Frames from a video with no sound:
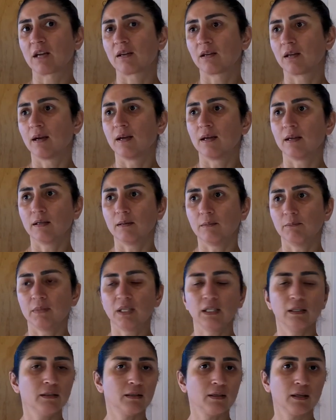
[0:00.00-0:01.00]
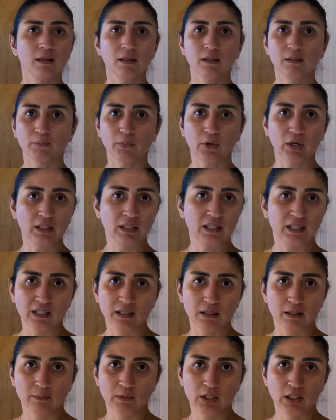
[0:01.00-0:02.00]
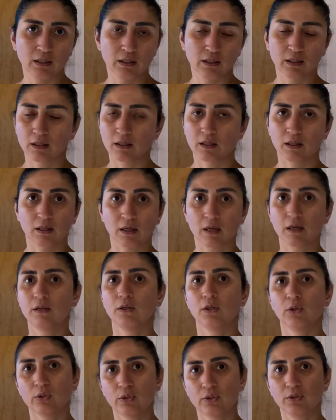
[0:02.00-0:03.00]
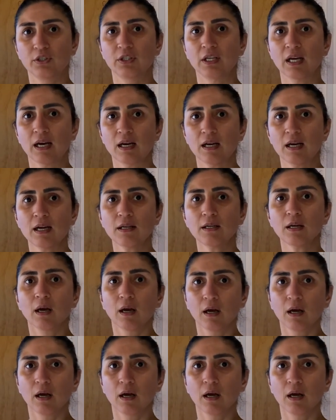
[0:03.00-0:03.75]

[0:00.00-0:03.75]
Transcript: 10 meters by 6 meters, it's a huge garage,